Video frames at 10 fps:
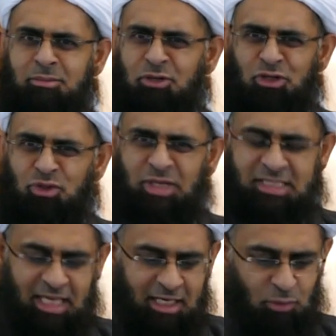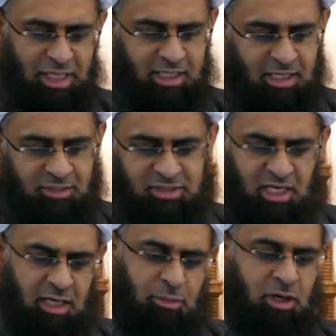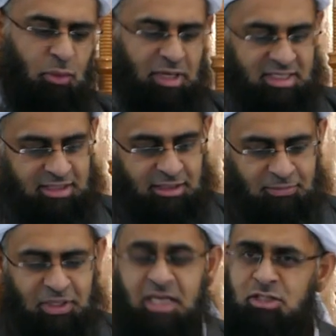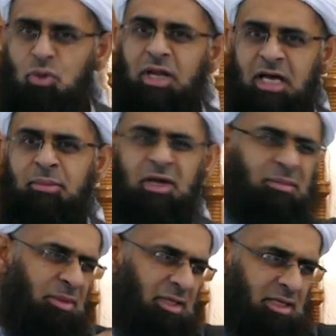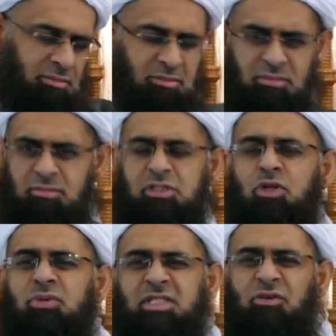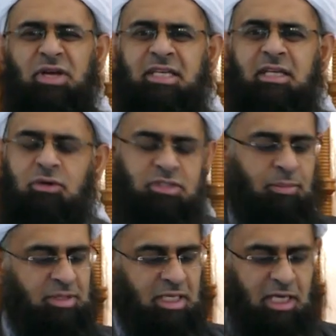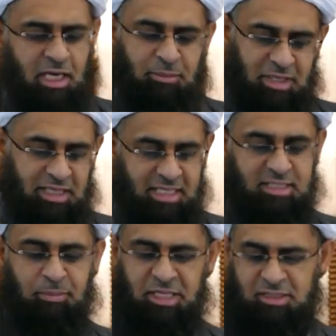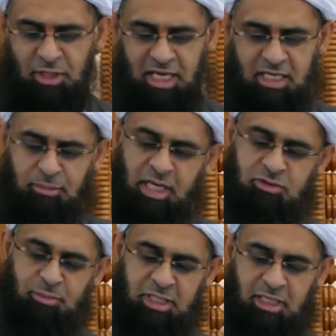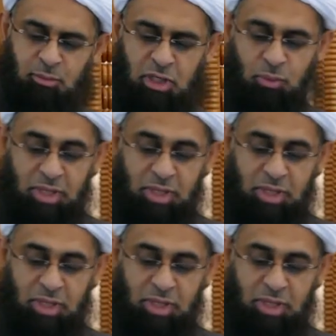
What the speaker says: Not sure exactly why that name is, Hamra'ul Asad. It's called Hamra, maybe the stones are red there or something. But that's a place about 8 miles from Medina Munawwara.